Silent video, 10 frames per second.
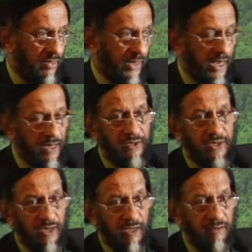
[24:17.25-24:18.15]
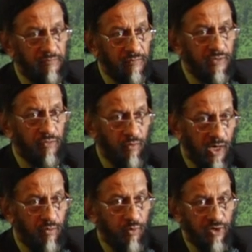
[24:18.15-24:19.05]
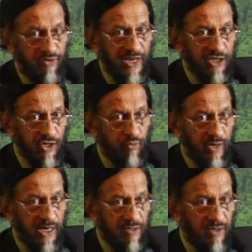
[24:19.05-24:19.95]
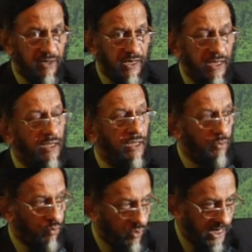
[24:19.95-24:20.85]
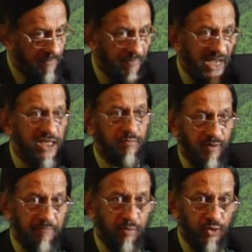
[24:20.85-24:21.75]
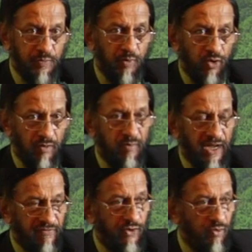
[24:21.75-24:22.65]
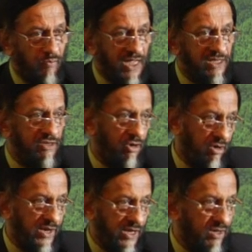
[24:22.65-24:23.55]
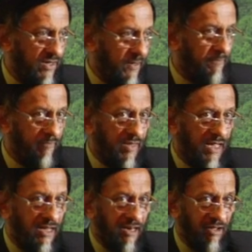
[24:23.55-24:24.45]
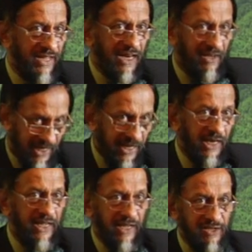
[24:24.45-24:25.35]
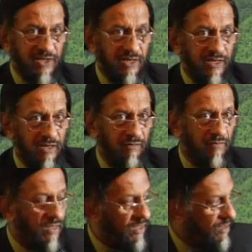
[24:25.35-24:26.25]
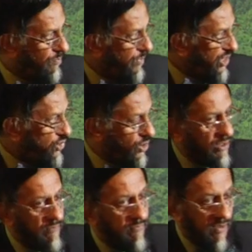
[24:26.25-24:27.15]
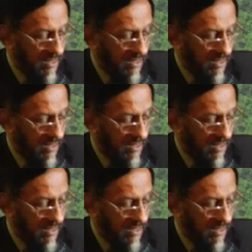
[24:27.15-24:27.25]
that the world would reach in 2030 would at best be postponed by a few months or a year. Now, that clearly isn't a major